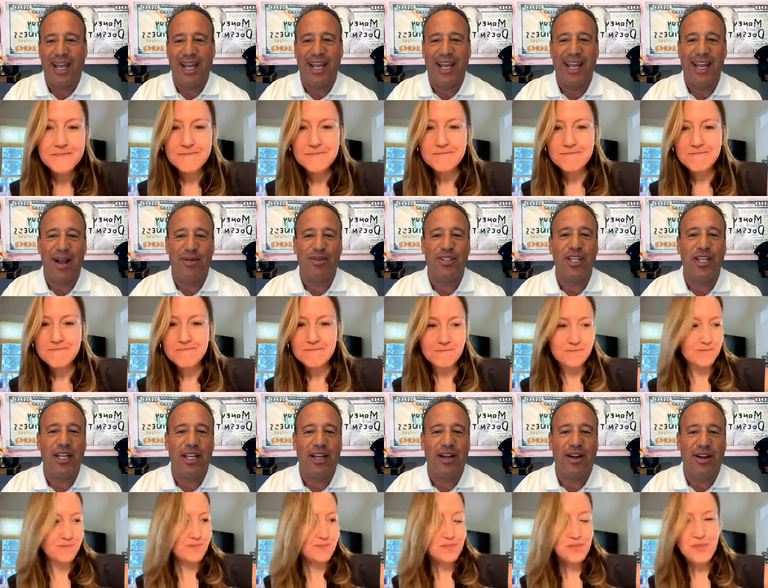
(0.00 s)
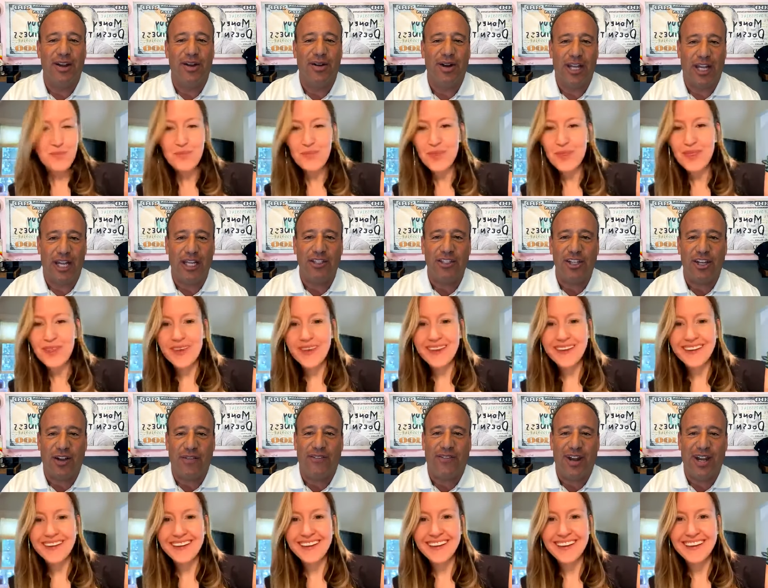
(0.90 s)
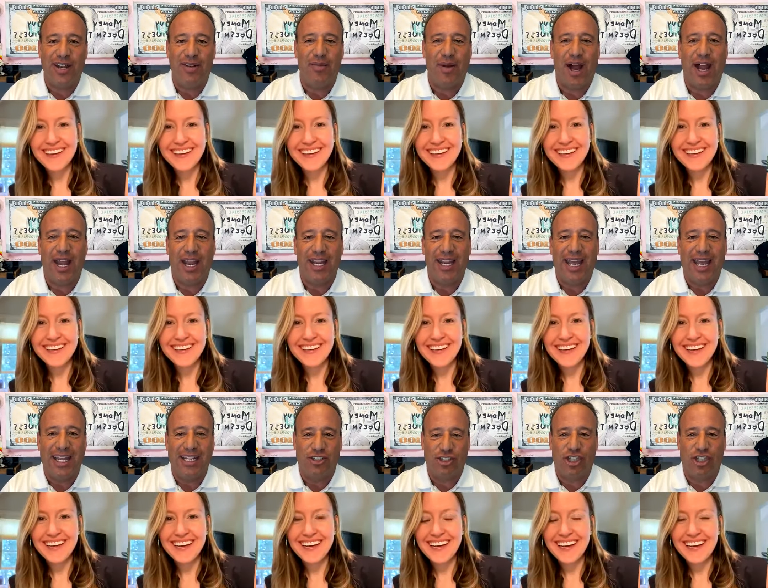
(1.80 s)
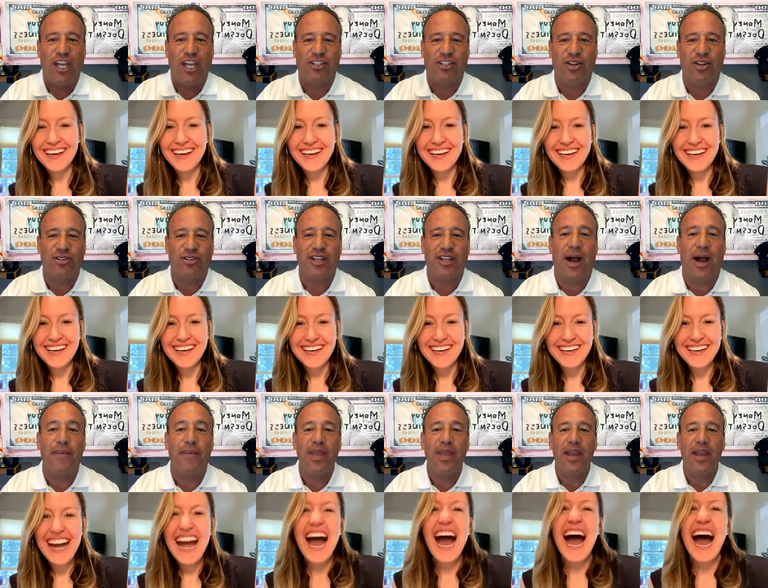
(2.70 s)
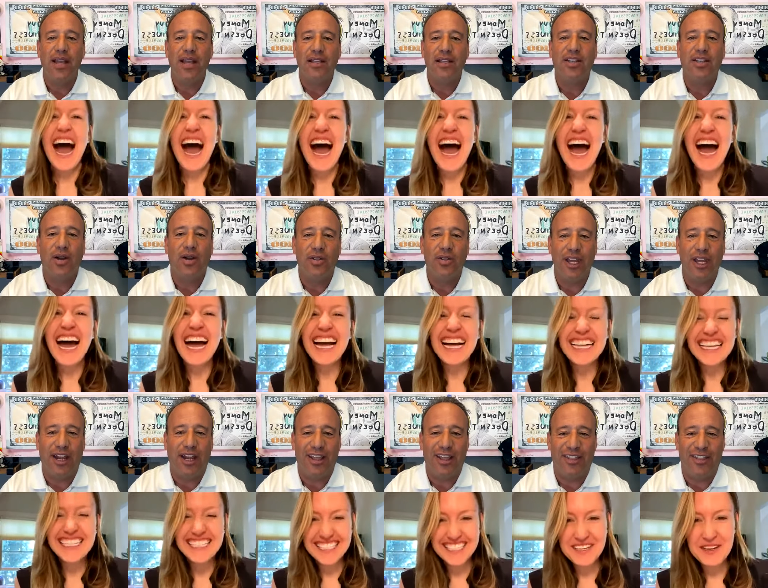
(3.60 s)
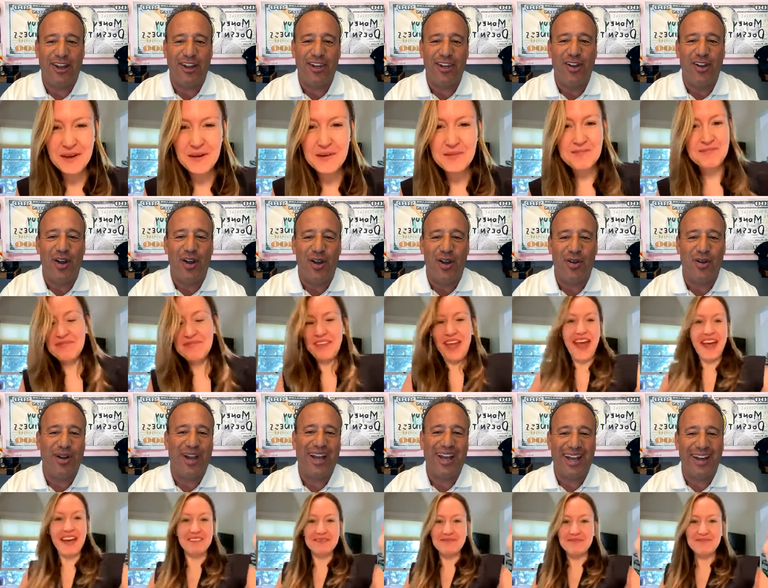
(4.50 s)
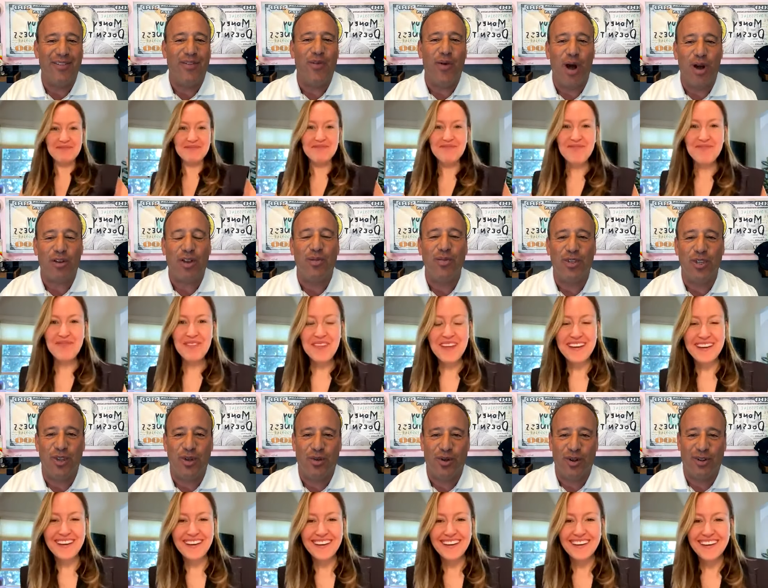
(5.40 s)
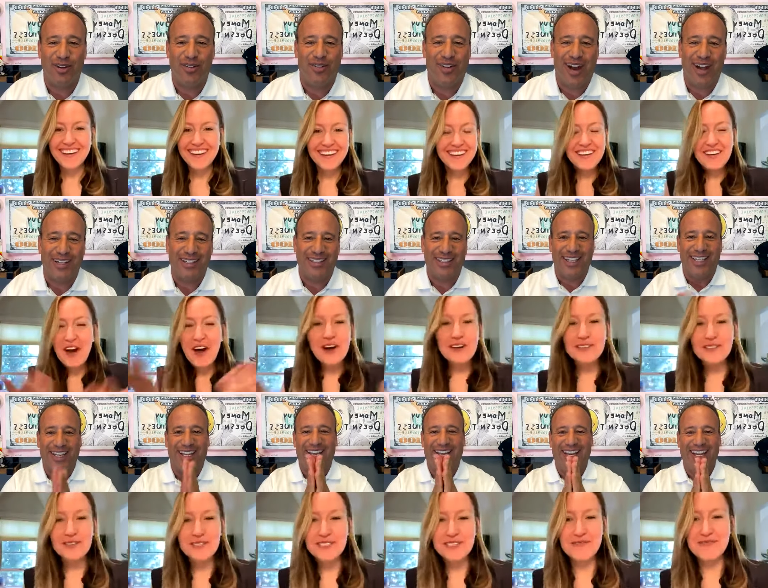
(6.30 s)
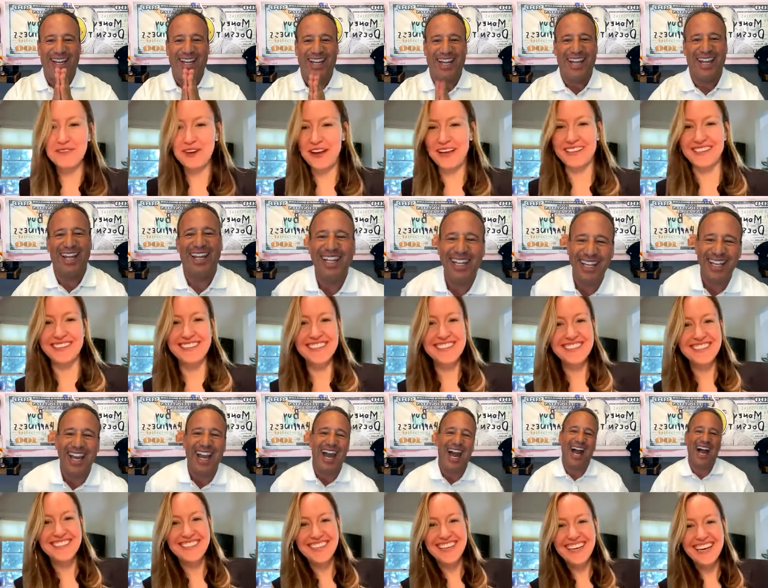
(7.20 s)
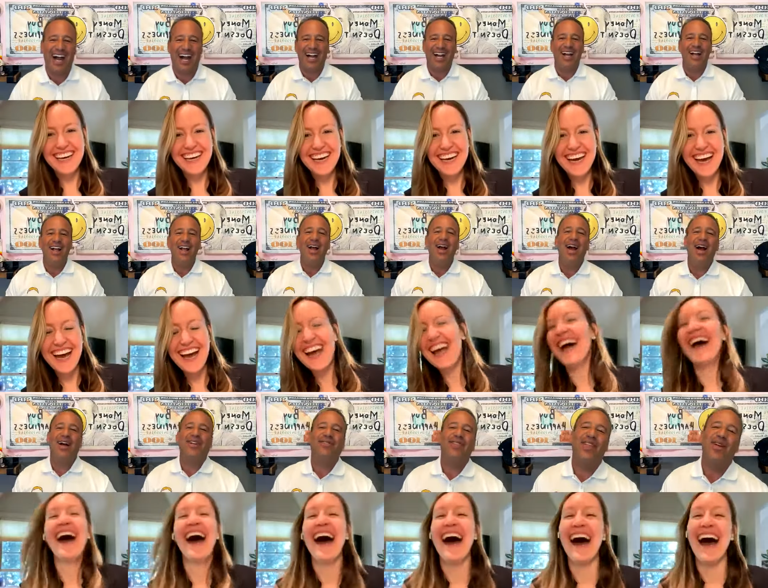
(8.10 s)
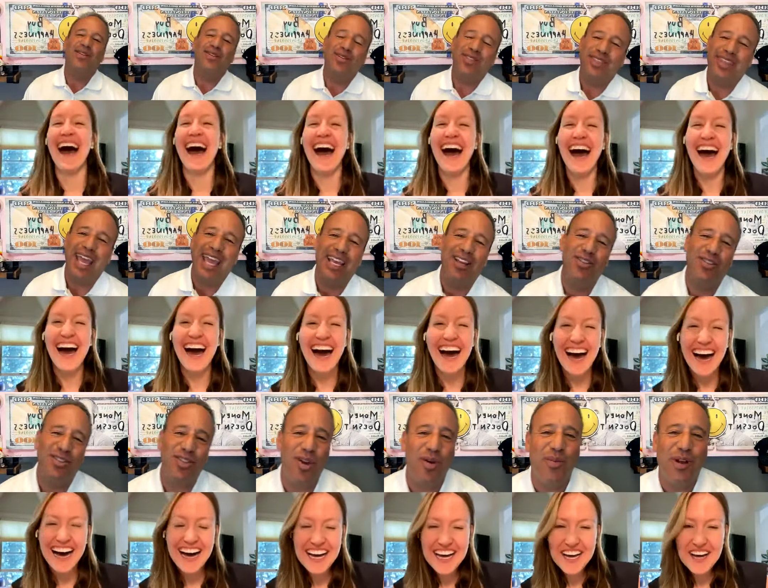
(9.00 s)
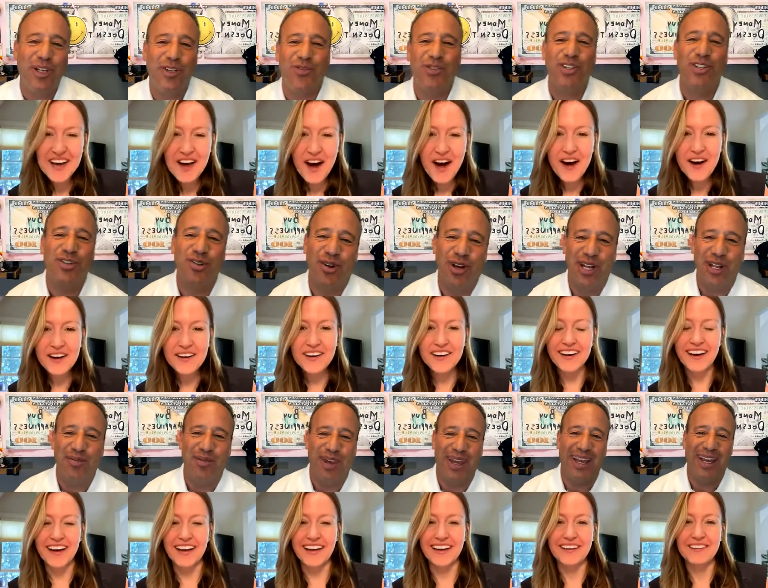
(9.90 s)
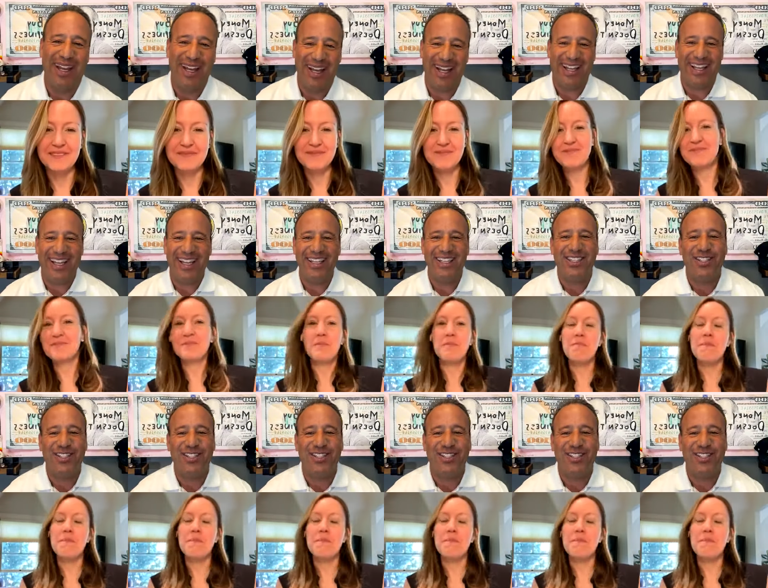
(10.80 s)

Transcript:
Speaker 1: and I'm sitting here going, he's a good friend of mine, and she shows up. So there, there you go. Welcome to the world of hey. honesty. Yeah. yeah. all sorts of friends. Thank you so much for joining me. It's so